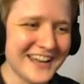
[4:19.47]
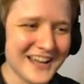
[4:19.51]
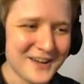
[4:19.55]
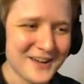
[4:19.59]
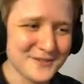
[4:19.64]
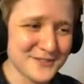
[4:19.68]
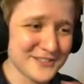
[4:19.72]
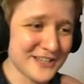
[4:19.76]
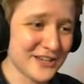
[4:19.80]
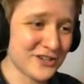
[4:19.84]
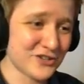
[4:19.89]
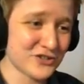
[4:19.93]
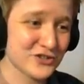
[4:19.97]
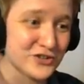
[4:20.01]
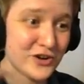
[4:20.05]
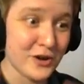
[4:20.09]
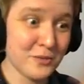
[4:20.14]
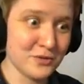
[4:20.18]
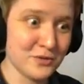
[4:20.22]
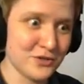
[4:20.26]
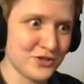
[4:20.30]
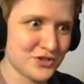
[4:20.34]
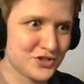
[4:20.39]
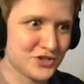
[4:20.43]
I was like
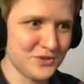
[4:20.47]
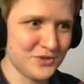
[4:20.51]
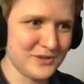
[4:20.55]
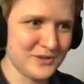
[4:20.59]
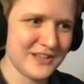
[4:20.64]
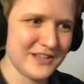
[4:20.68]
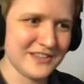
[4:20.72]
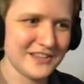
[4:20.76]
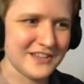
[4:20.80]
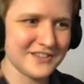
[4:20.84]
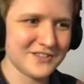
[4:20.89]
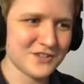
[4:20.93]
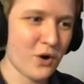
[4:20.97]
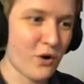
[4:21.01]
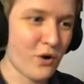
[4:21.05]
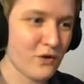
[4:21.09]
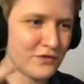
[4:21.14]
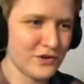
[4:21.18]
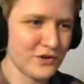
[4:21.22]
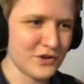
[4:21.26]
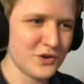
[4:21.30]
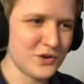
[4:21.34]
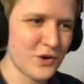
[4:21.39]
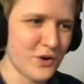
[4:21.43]
troubleshooting this
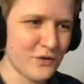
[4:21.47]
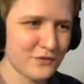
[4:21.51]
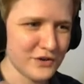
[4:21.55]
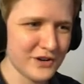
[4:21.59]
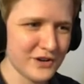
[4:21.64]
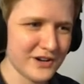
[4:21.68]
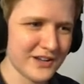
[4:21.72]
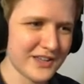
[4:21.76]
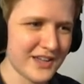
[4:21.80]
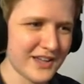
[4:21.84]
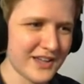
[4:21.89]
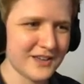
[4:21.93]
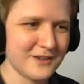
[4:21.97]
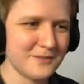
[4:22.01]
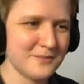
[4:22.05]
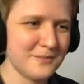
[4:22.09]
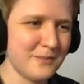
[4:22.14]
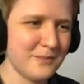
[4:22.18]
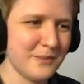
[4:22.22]
over and over again.